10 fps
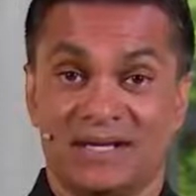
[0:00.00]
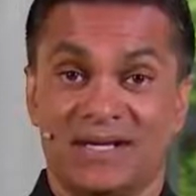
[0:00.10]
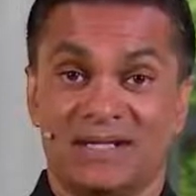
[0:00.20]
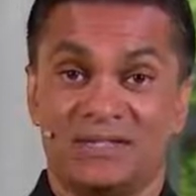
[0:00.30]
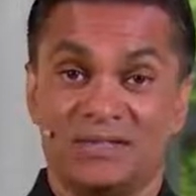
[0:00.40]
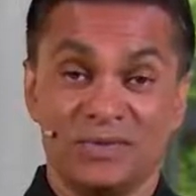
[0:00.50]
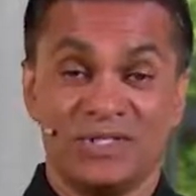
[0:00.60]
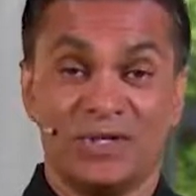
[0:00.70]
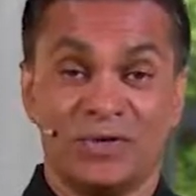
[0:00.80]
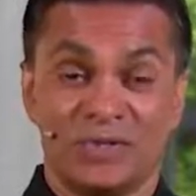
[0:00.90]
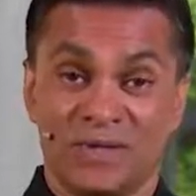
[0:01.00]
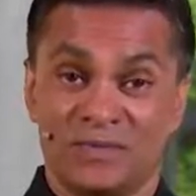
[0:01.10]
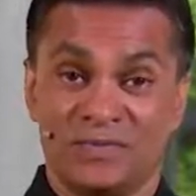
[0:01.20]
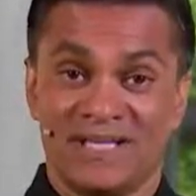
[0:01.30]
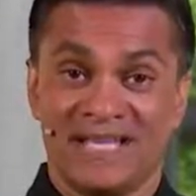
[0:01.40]
To do so, to
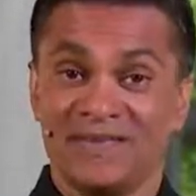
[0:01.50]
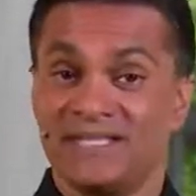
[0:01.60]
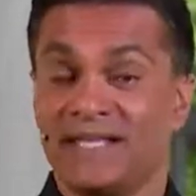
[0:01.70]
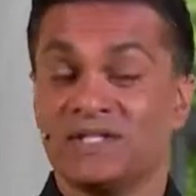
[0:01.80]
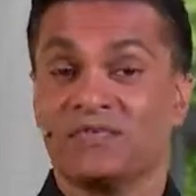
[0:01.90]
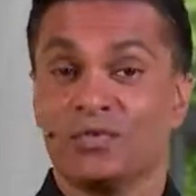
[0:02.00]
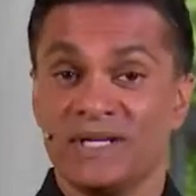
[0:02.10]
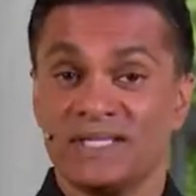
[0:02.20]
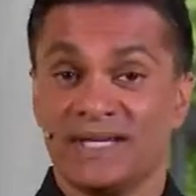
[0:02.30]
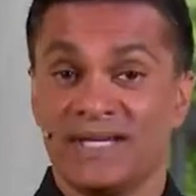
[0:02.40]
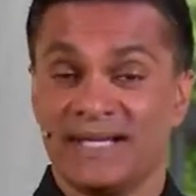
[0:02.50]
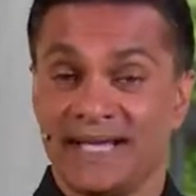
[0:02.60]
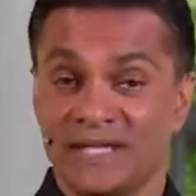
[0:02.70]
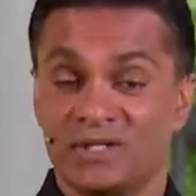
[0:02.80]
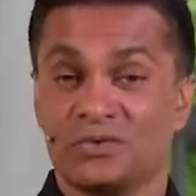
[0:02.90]
give a sense of risk in a
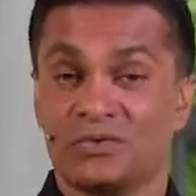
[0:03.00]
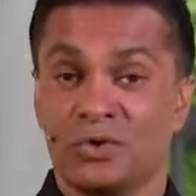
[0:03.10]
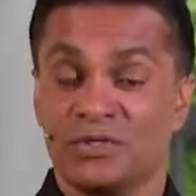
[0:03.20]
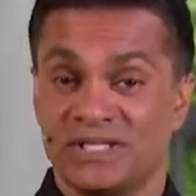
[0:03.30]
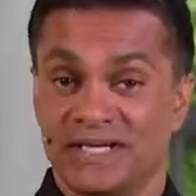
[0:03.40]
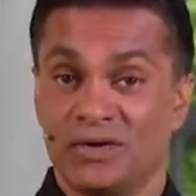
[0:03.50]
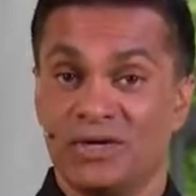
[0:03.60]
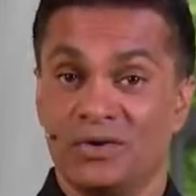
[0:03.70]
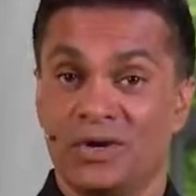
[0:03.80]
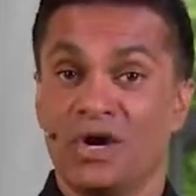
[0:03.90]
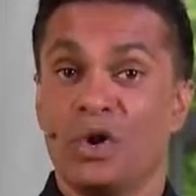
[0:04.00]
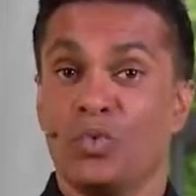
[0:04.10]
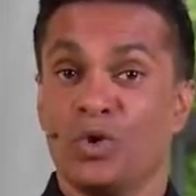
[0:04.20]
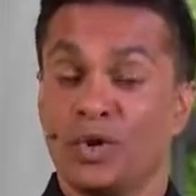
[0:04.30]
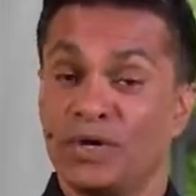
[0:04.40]
case control scenario, we're
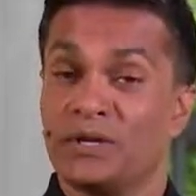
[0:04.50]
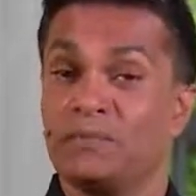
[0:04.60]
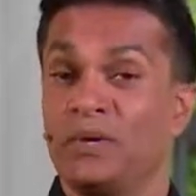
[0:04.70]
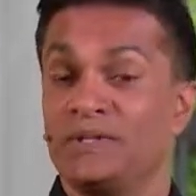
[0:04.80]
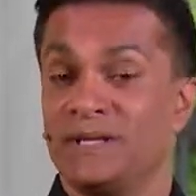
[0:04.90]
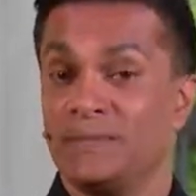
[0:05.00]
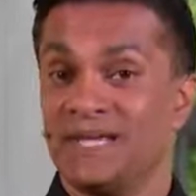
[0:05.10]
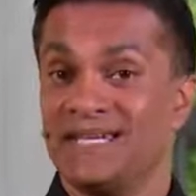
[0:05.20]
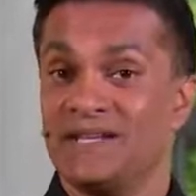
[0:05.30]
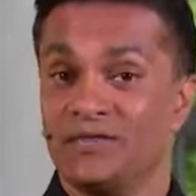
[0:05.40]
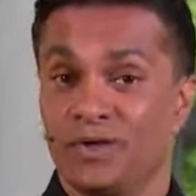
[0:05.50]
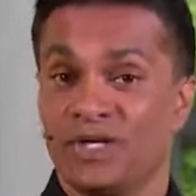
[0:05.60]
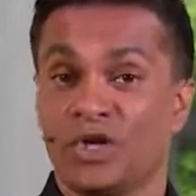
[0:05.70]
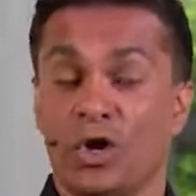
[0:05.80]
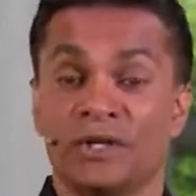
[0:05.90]
going to compute something different
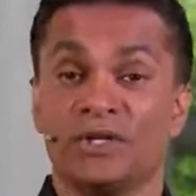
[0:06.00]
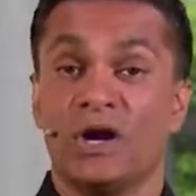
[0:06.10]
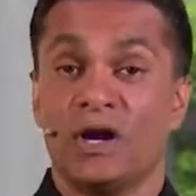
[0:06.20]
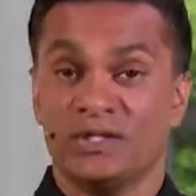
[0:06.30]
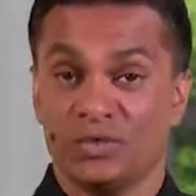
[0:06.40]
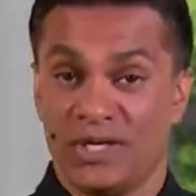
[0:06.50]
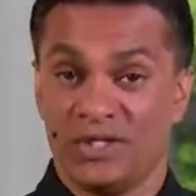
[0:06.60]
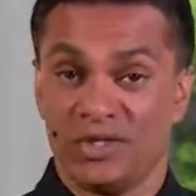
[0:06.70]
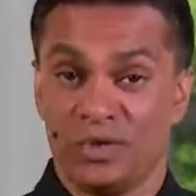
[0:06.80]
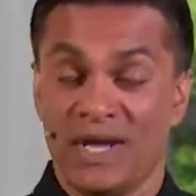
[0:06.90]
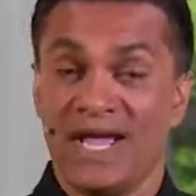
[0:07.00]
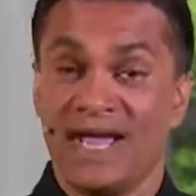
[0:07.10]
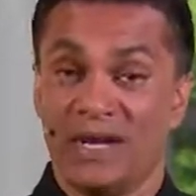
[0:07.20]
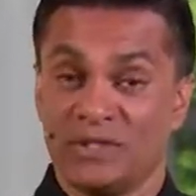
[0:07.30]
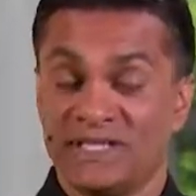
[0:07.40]
called an odds ratio, and
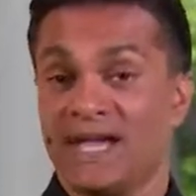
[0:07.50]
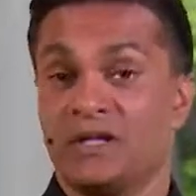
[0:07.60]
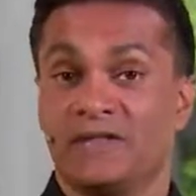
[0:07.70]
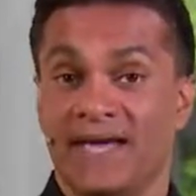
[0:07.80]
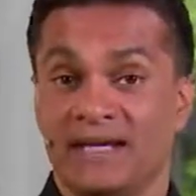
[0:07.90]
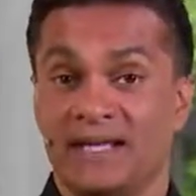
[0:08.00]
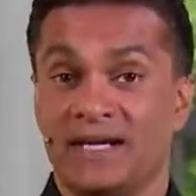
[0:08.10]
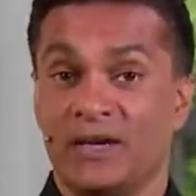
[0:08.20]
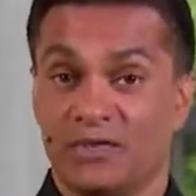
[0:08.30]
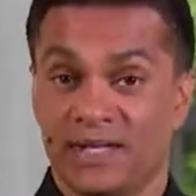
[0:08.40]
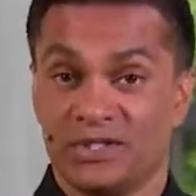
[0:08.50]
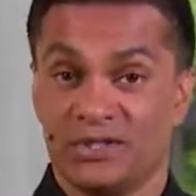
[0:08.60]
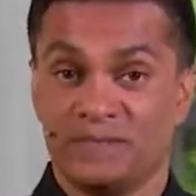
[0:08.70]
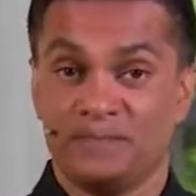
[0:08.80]
we'll tackle that in another lecture.